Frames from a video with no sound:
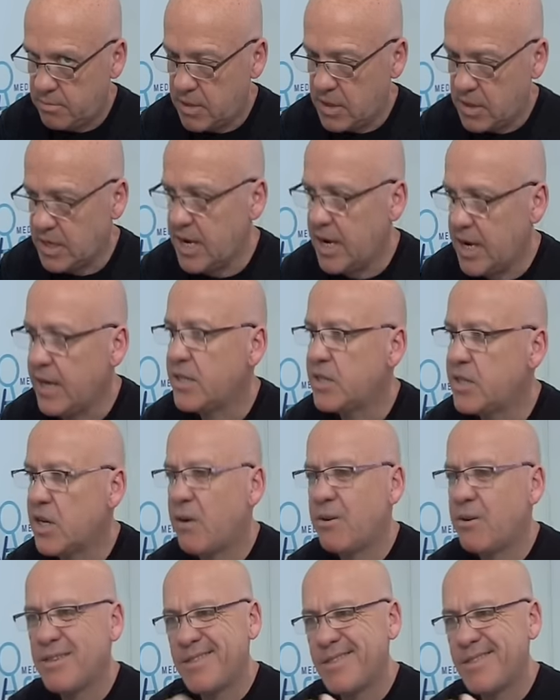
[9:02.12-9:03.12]
Okay,
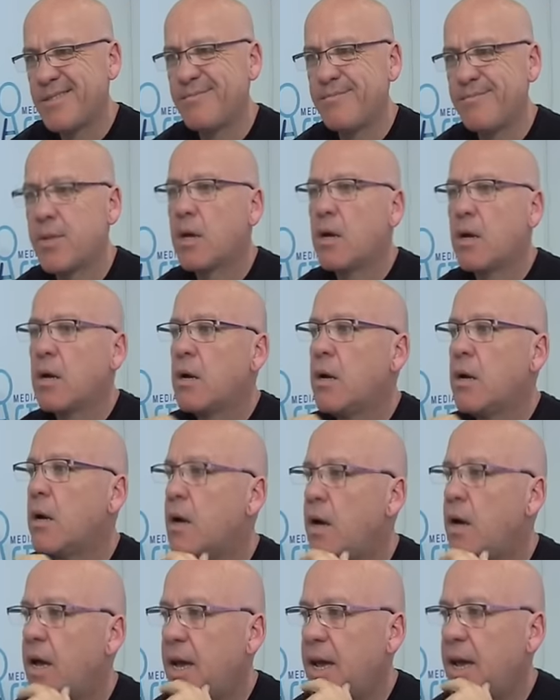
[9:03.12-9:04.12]
so it's
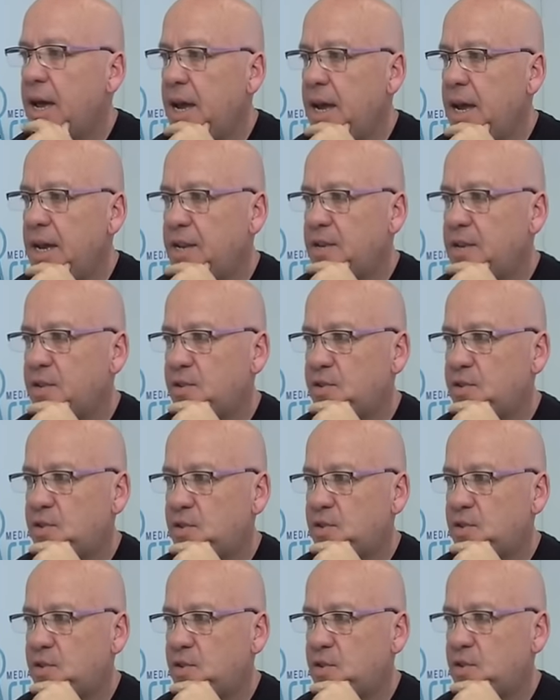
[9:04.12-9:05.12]

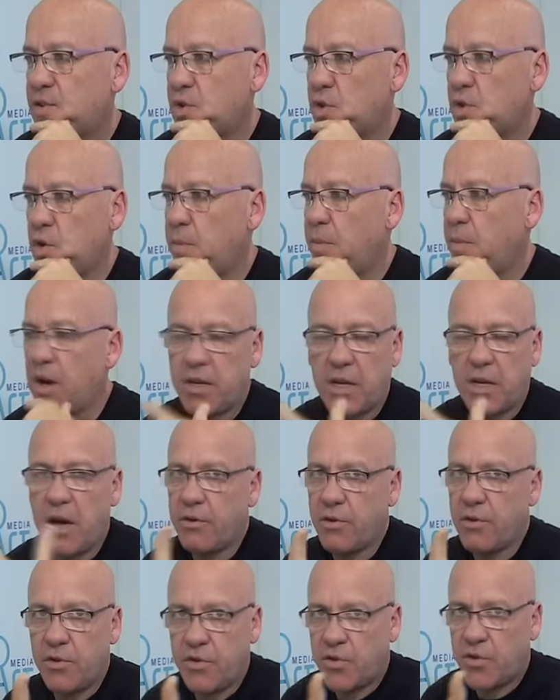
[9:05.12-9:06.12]
it's you might
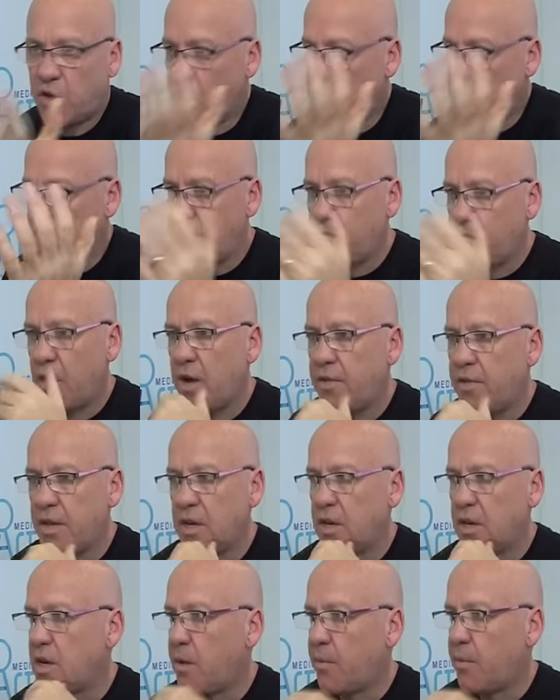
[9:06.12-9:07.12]
go and do the search and find
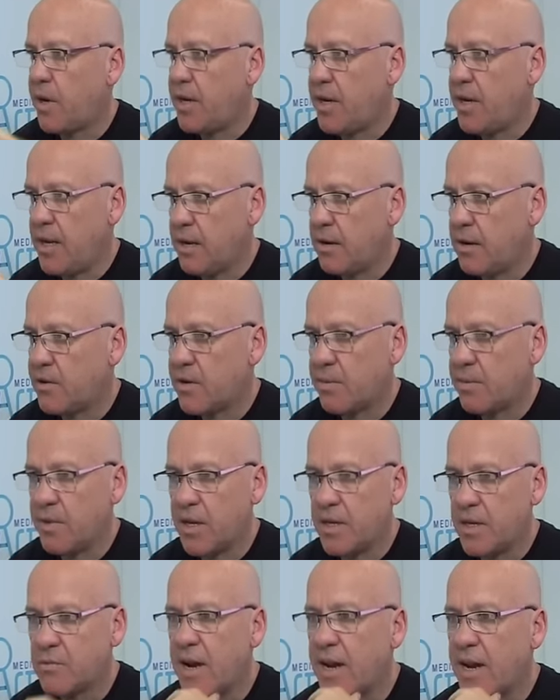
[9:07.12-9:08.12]
that you're nowhere near some of
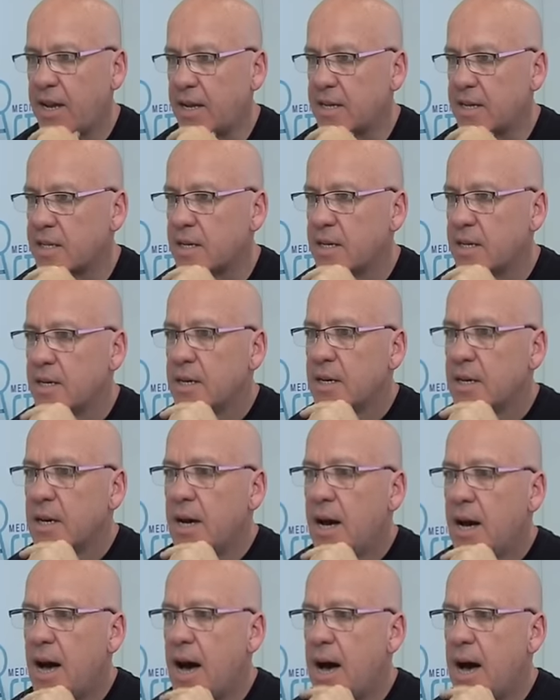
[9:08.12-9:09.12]
these rankings.
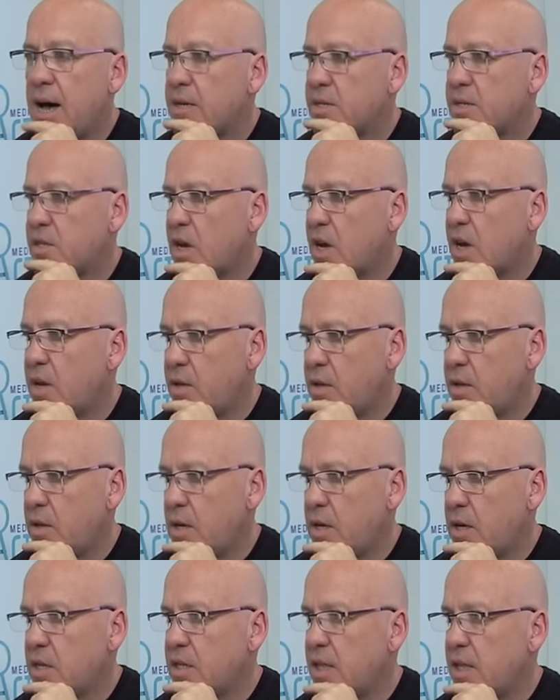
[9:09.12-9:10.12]
Uh, so
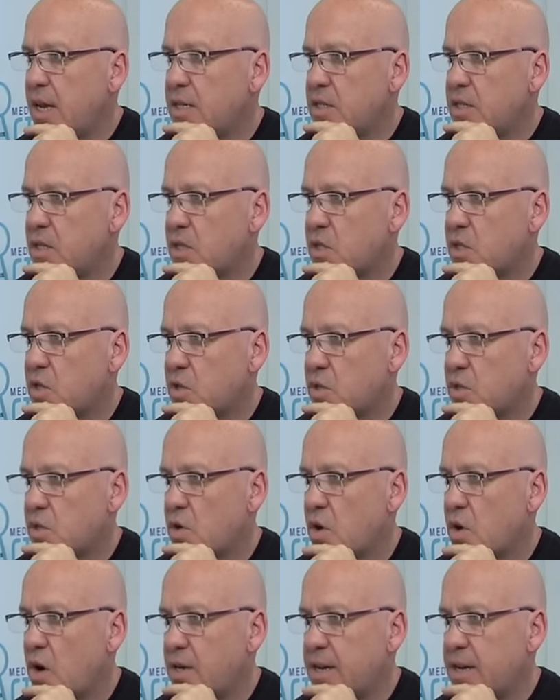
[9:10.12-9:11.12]
you can then just
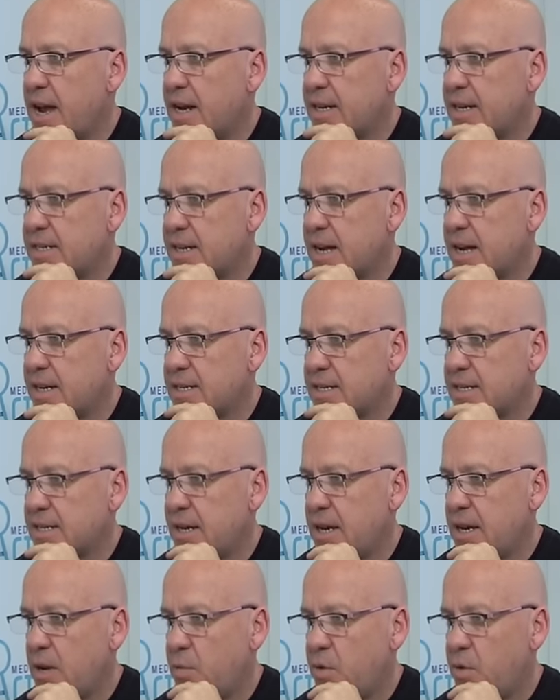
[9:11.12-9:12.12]
scroll down and start to
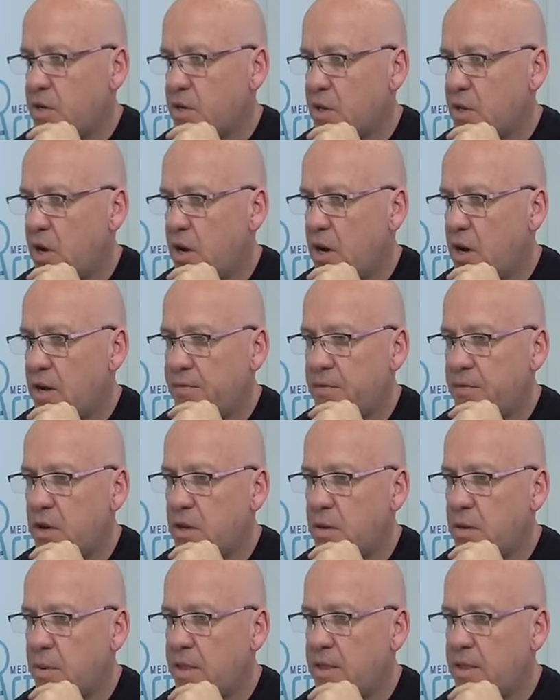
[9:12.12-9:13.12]
see which are the high
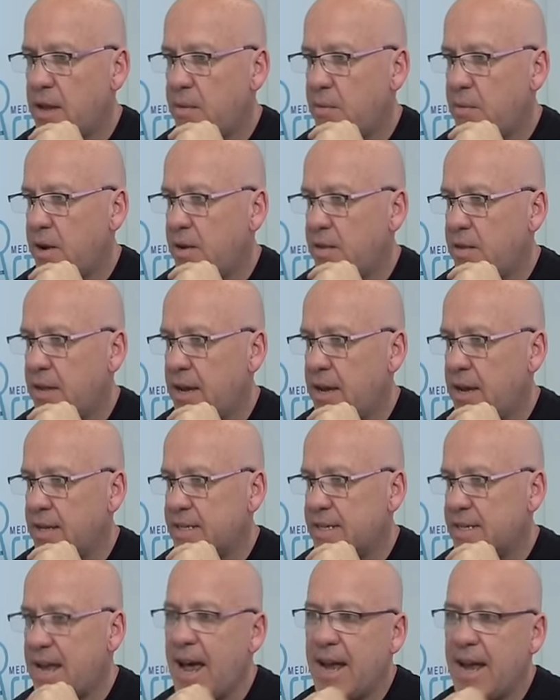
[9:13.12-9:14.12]
volume, and that one there
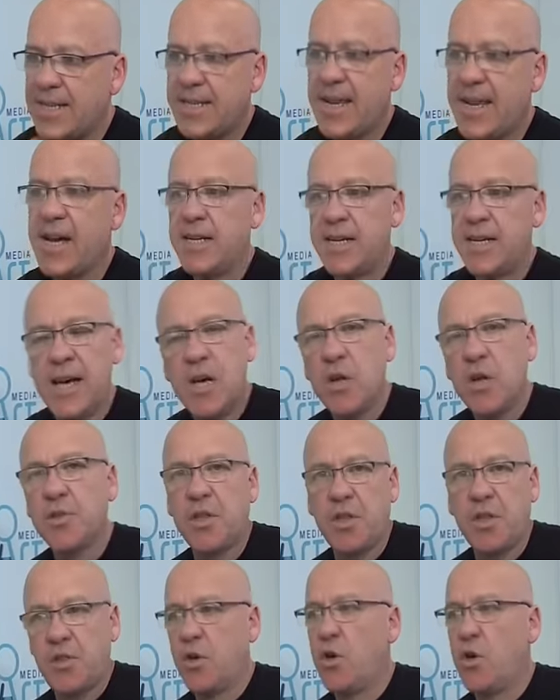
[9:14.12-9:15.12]
stands out.
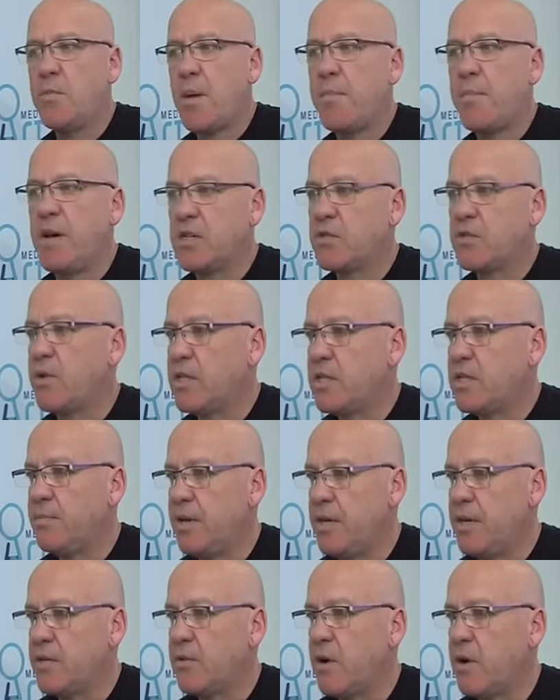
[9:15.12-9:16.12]
Healthy Thermomix
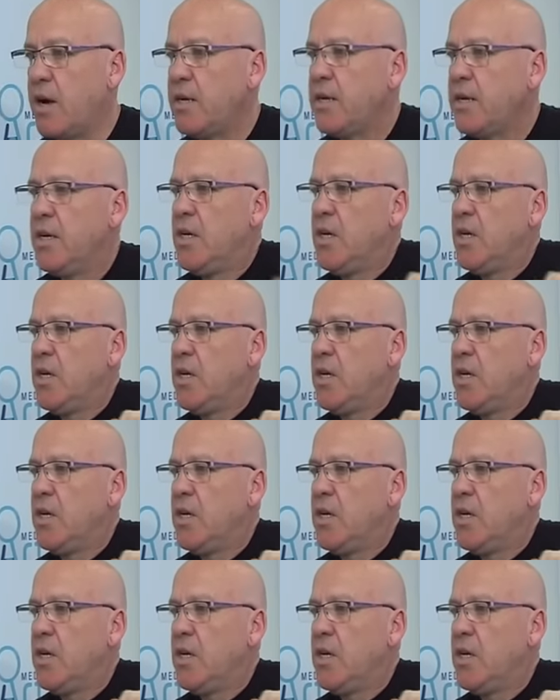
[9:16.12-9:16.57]
recipes, right?